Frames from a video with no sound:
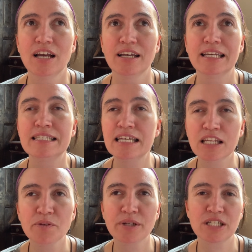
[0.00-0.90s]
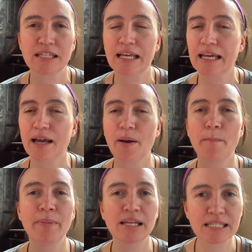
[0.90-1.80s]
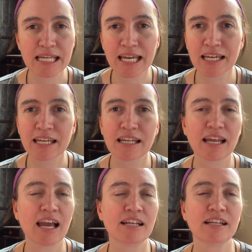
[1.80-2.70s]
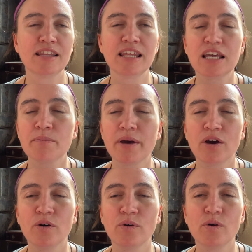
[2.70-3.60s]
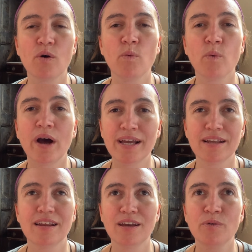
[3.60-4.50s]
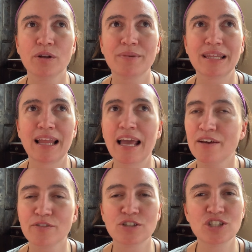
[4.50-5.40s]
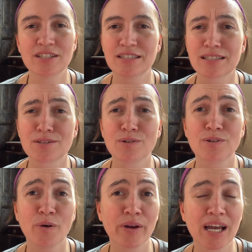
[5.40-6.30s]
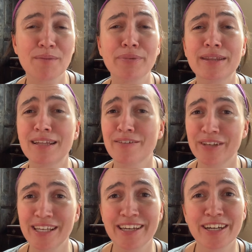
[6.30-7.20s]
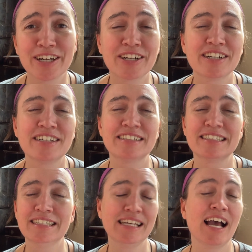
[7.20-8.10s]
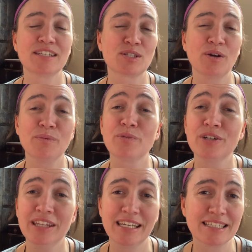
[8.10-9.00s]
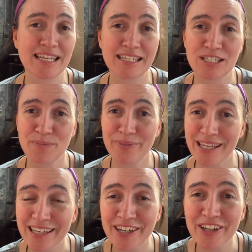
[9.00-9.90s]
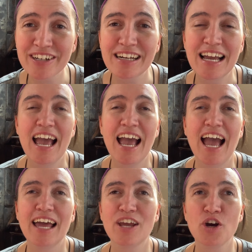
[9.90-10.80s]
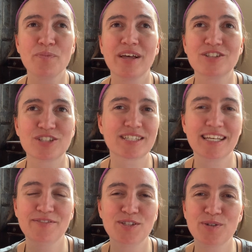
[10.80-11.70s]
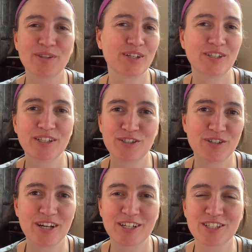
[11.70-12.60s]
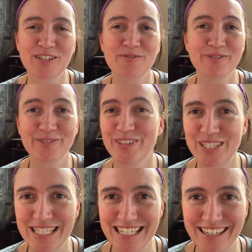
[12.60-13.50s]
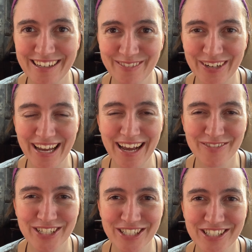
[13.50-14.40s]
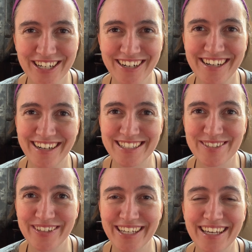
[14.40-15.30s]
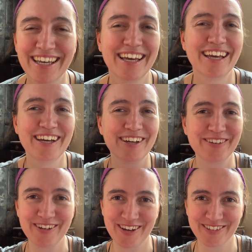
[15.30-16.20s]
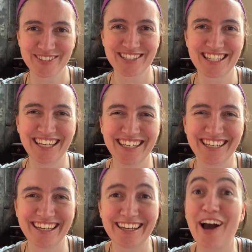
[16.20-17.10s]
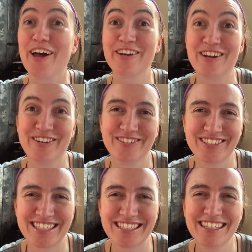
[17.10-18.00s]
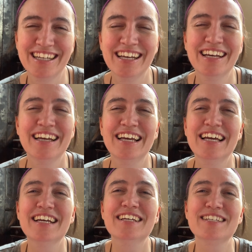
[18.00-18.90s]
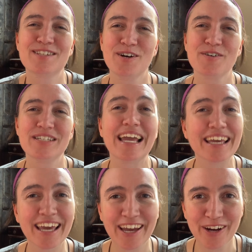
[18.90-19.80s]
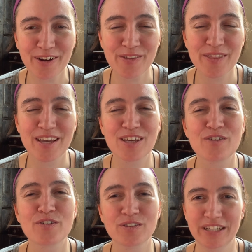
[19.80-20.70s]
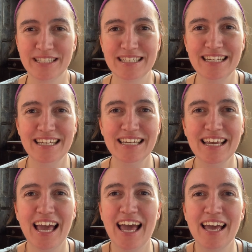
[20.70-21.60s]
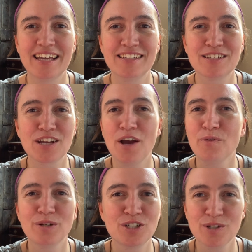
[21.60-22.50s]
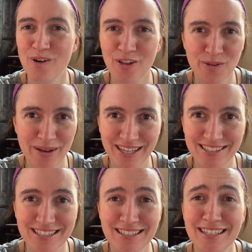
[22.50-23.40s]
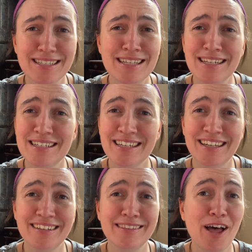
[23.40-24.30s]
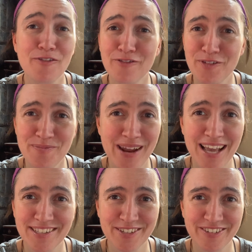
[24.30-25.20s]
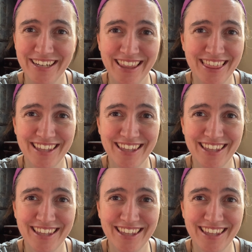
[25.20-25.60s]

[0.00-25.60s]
continuing to like meditate and think about what it would have been like for Jesus growing up and living here. Yeah, so I'm really excited to be here. And I hope that just gives you a little introduction. We'll see what I have to share next week. Who knows? God knows. So take care. Thank you for listening. And I wish you all the best. Sending love from Nazareth.